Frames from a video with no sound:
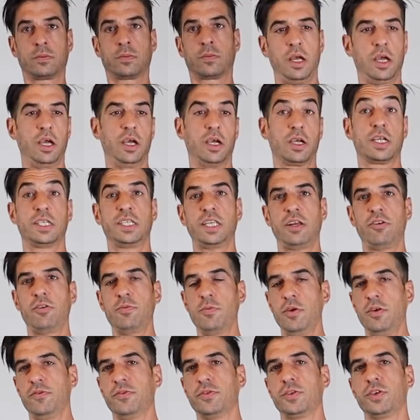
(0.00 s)
a cassette
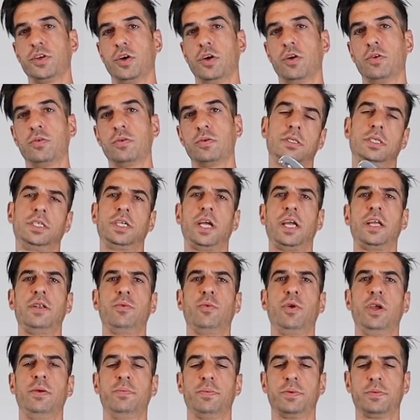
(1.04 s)
removal tool,
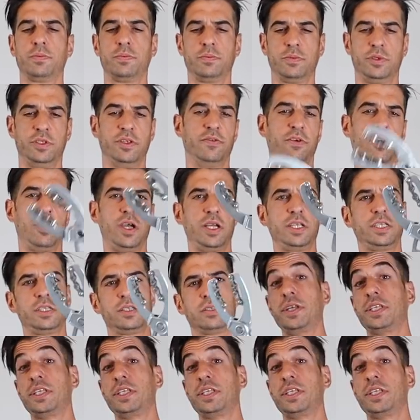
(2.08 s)
chain whip device.